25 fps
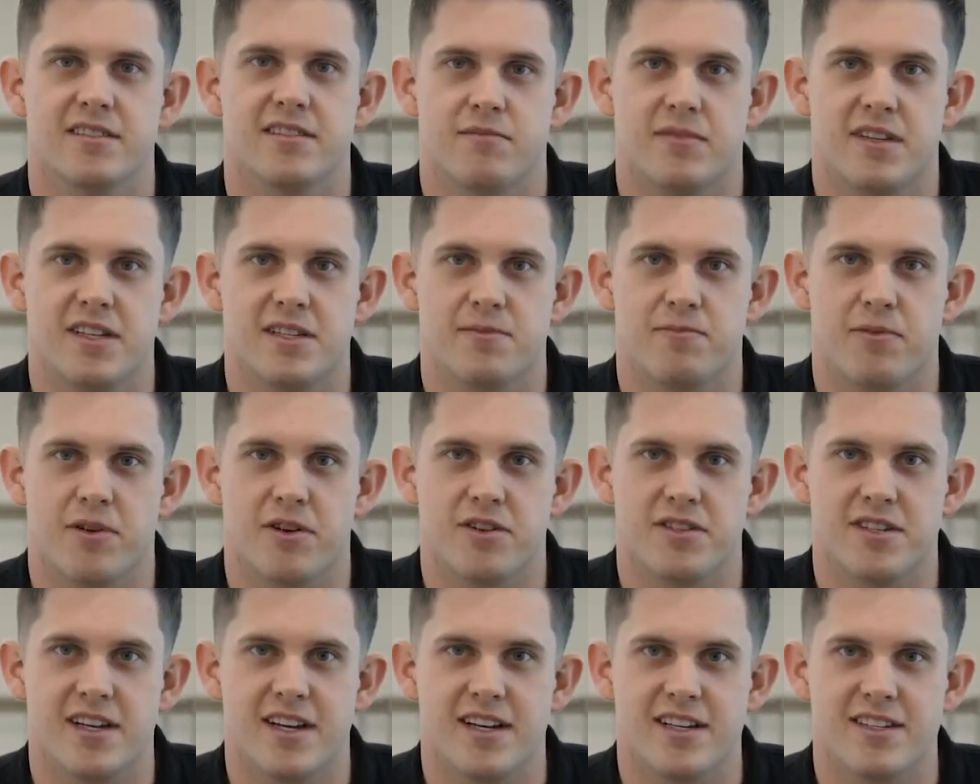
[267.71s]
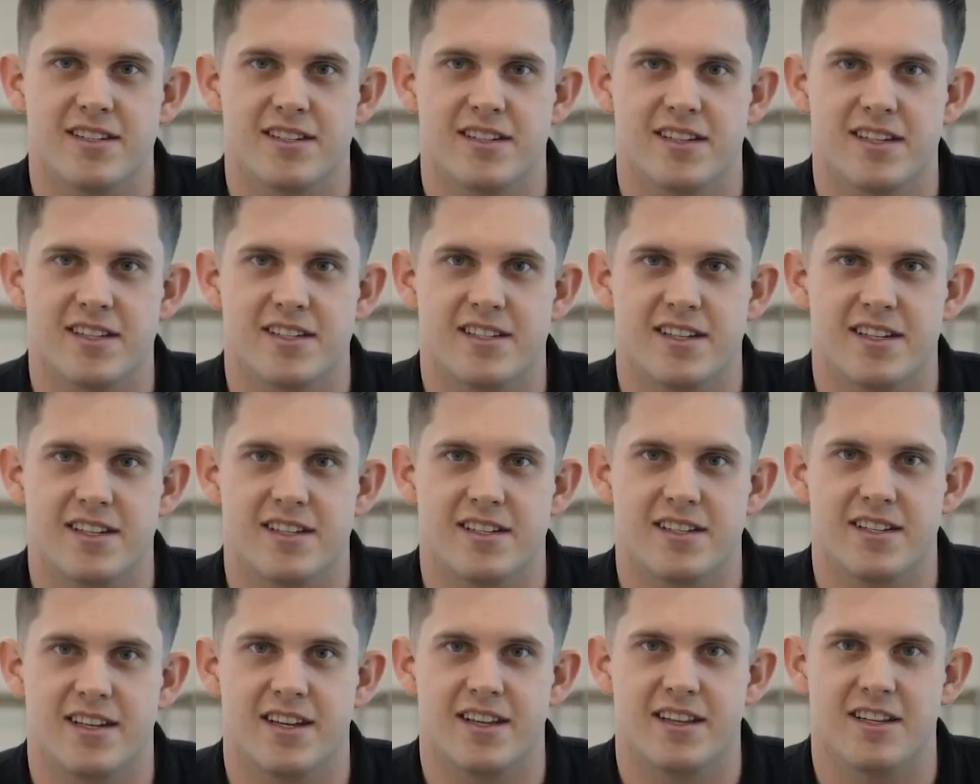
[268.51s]
This process
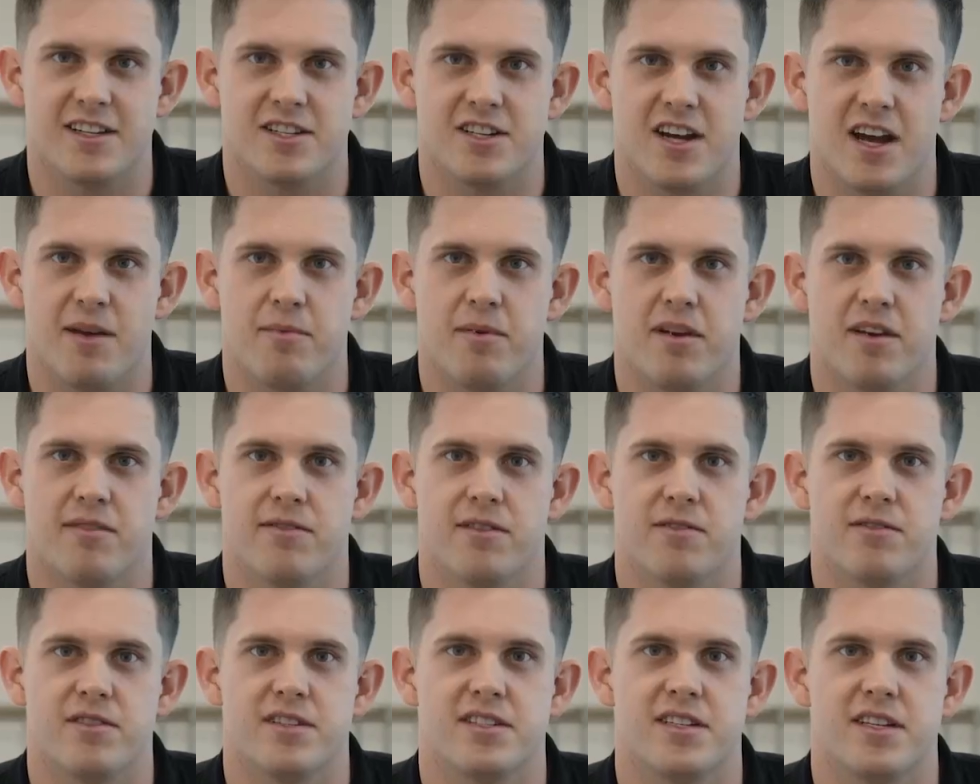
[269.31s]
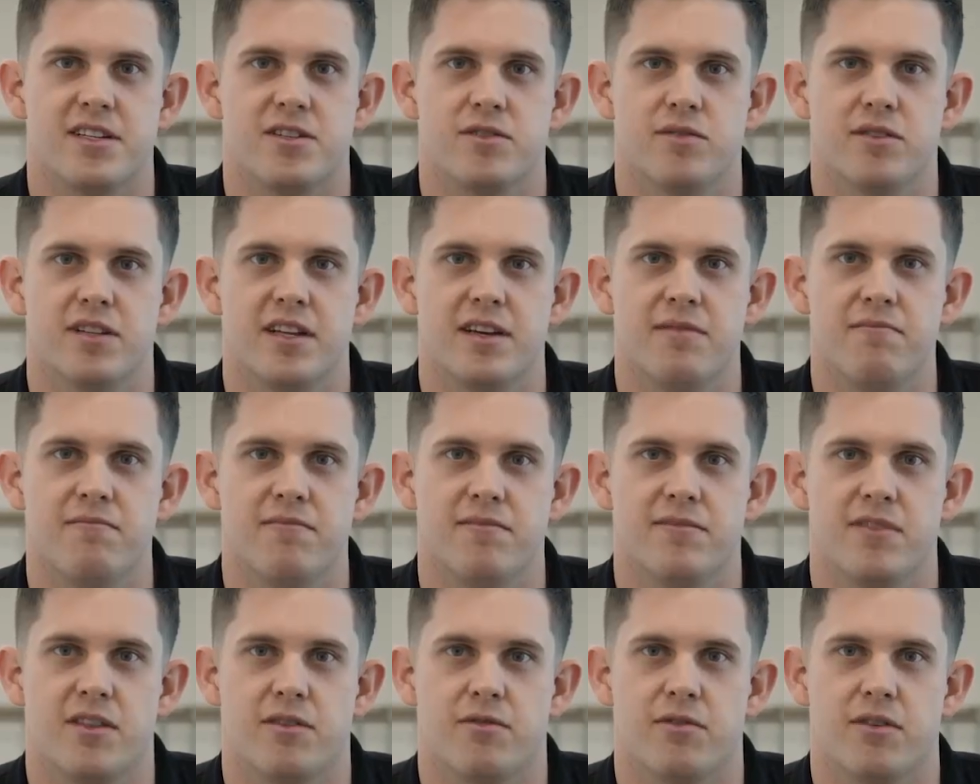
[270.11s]
assists in the shaping of the residual limb
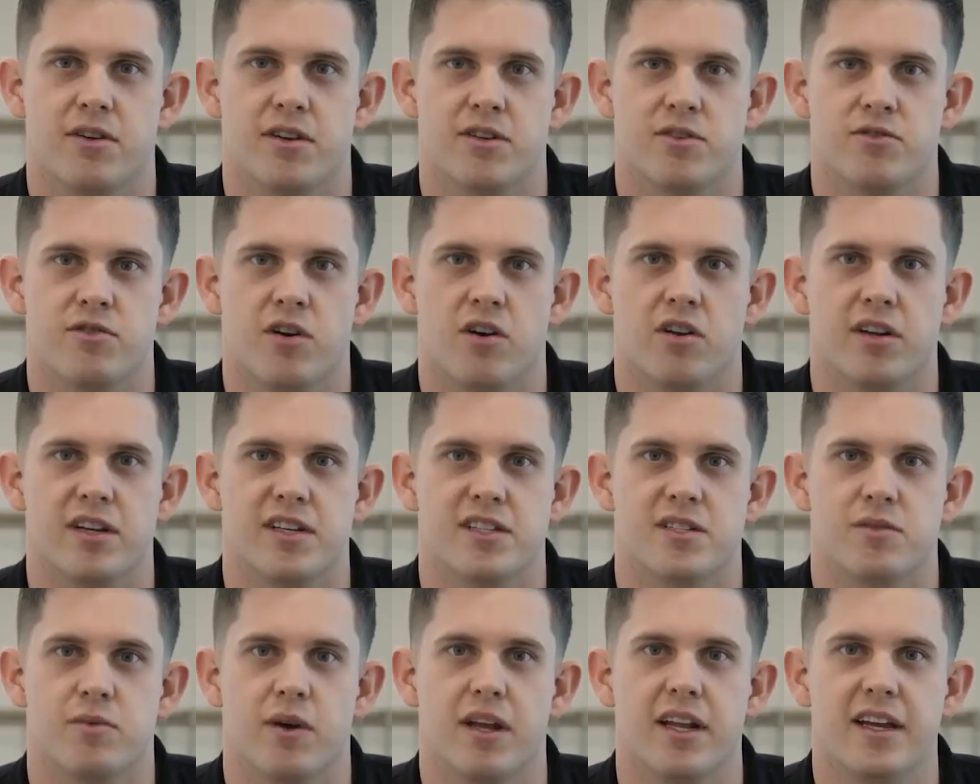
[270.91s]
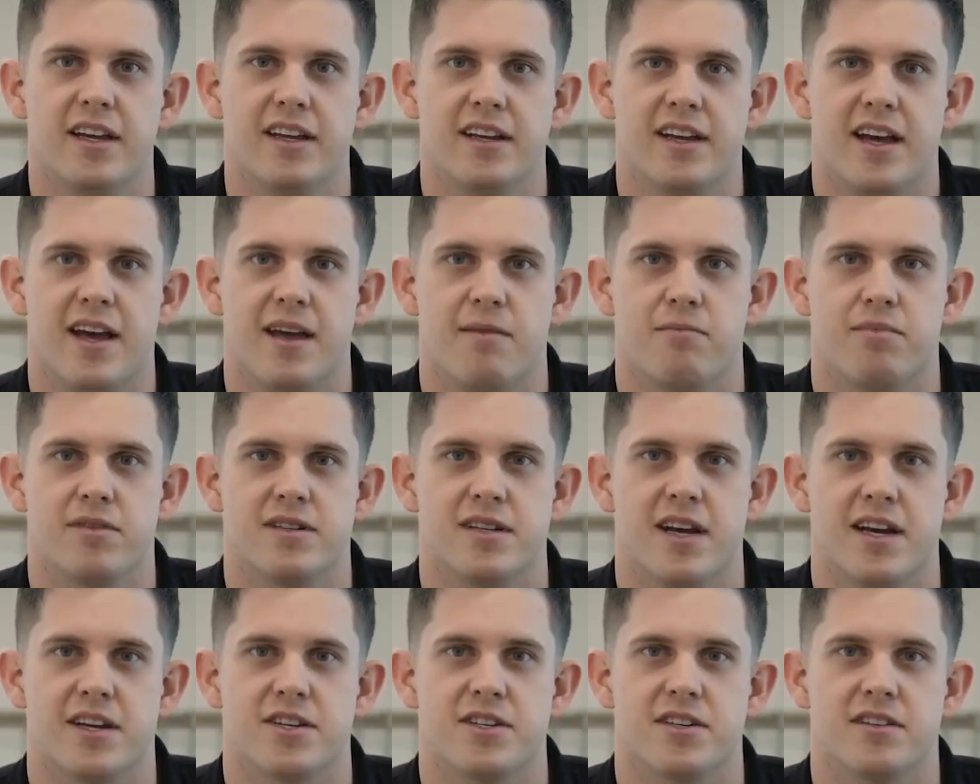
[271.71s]
through controlling swelling and
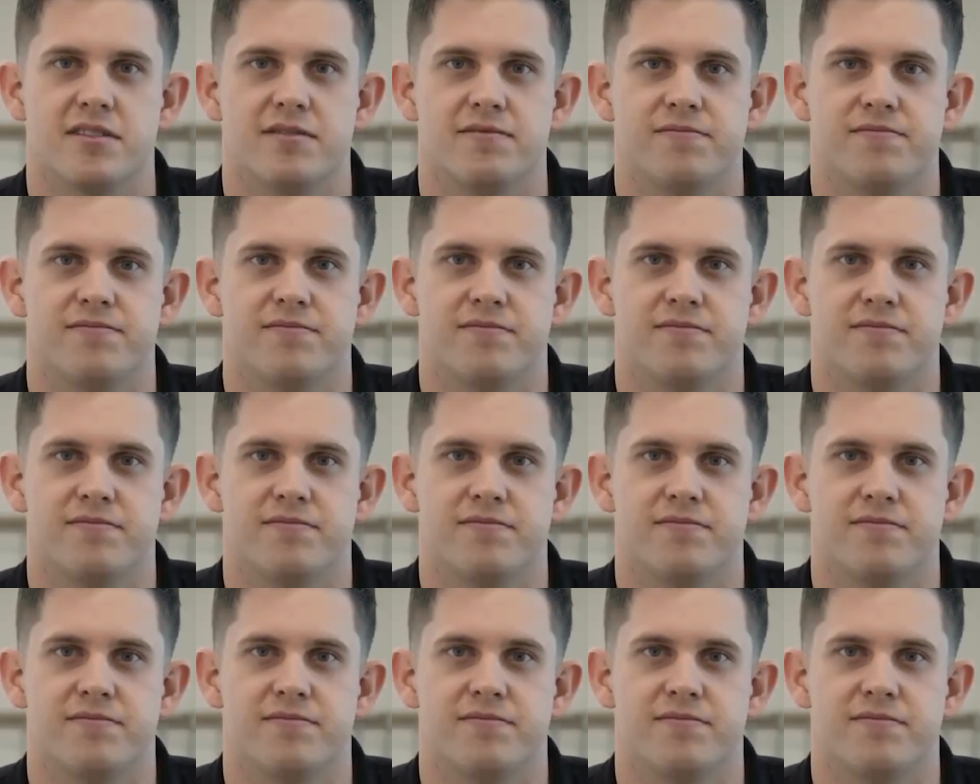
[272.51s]
protection.